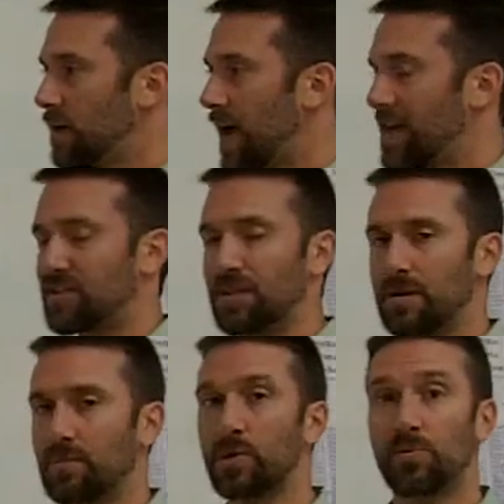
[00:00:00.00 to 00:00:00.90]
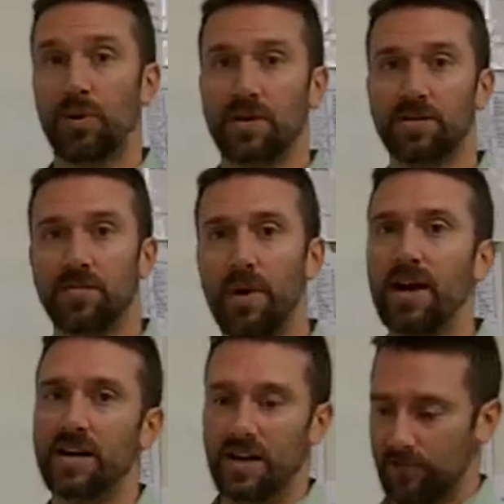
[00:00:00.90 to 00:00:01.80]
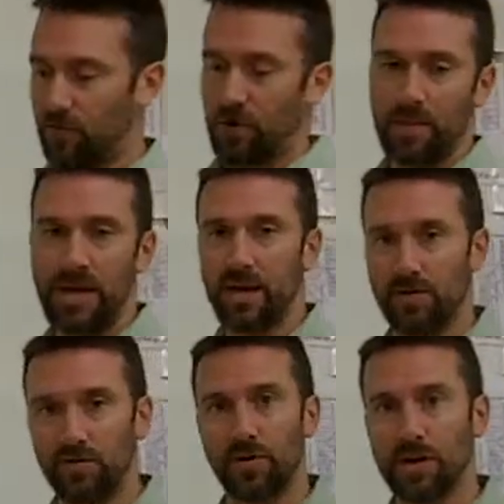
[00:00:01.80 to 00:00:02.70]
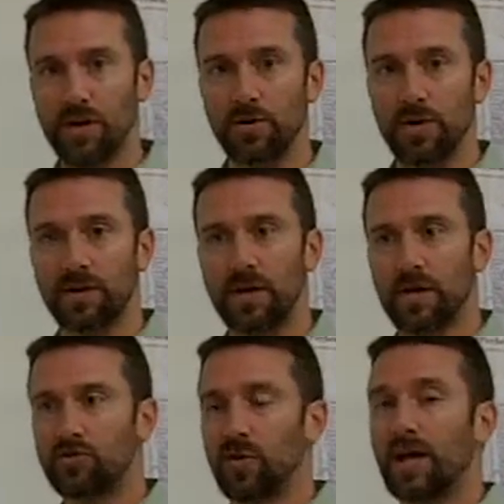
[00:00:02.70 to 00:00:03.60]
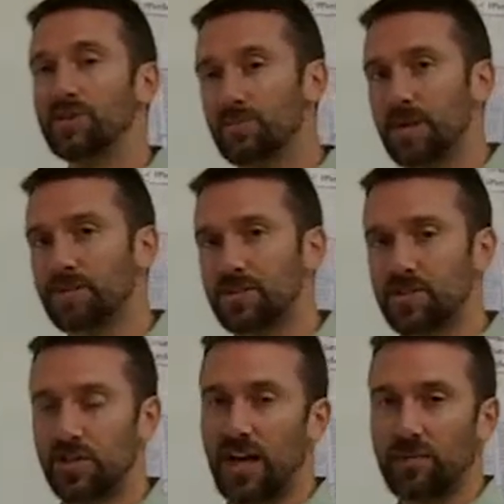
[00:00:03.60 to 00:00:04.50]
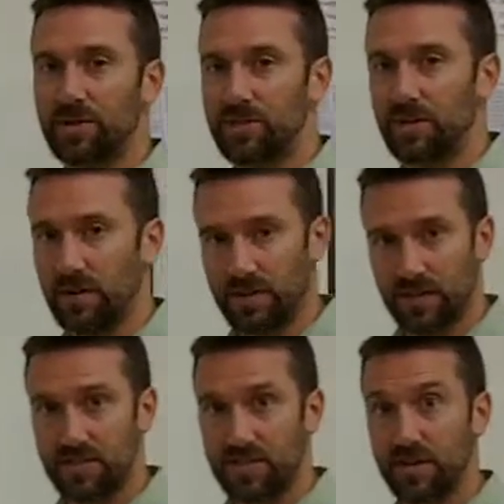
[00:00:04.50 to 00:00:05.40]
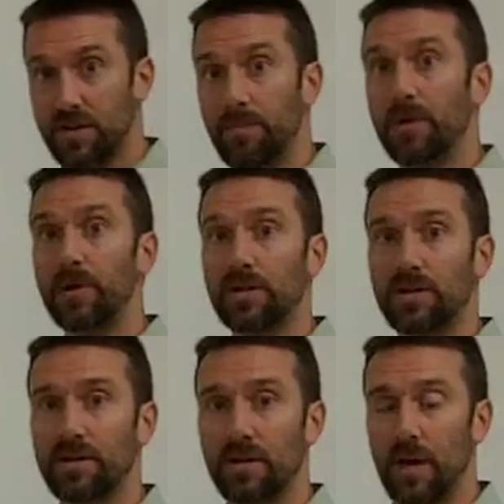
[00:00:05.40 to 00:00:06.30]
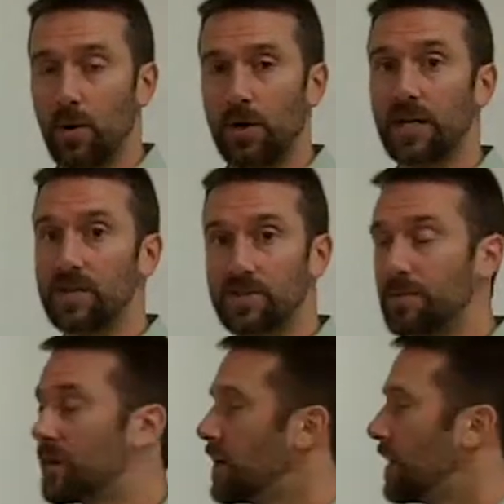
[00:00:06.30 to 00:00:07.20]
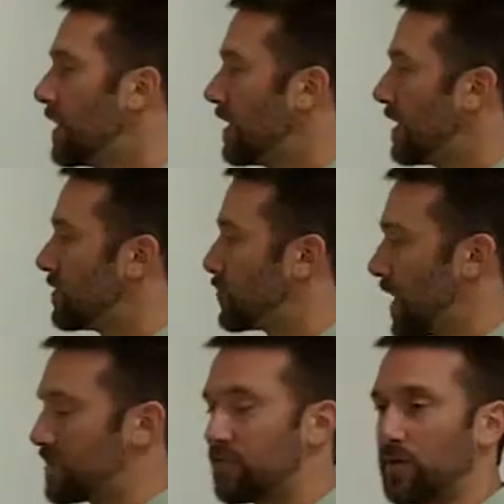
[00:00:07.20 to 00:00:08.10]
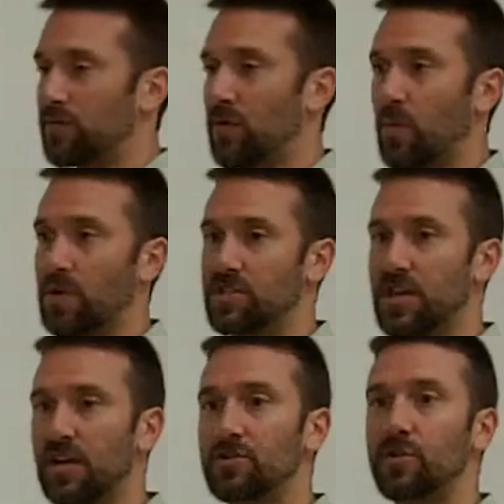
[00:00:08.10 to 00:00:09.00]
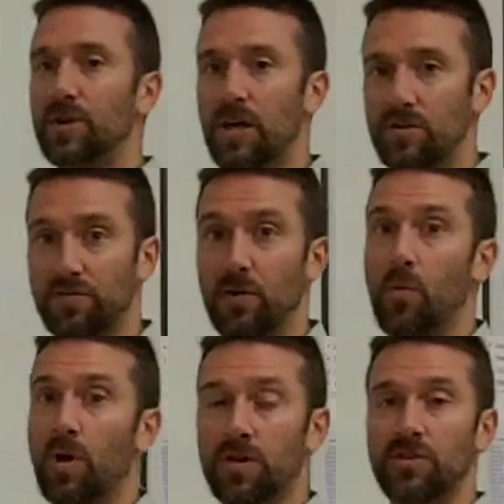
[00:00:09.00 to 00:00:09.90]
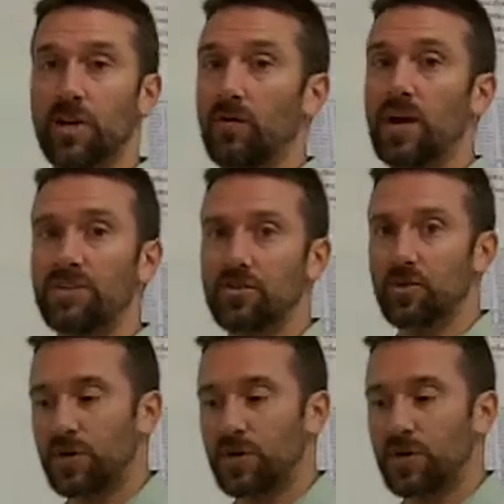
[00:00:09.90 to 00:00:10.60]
has the blueprint embedded in it for me or for you. It transmits the genetic material necessary to build an organism, transferred from one cell to another, from one generation to